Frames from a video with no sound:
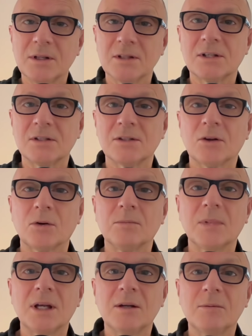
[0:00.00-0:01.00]
There's just so
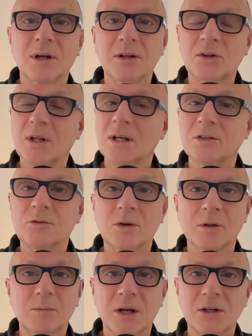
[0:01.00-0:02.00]
many, but thanks
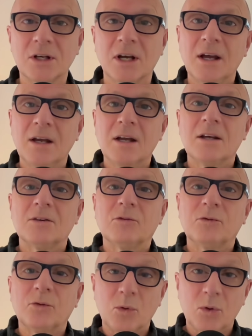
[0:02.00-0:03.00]
very much
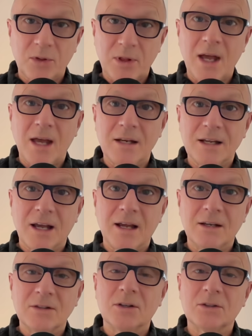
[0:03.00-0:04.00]
for that,
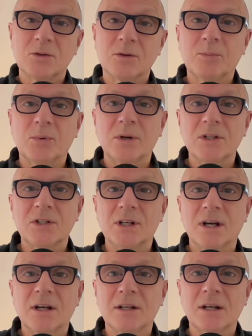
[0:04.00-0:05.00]
and I do
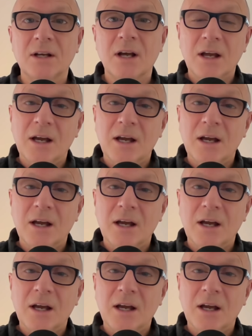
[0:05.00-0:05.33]
appreciate it.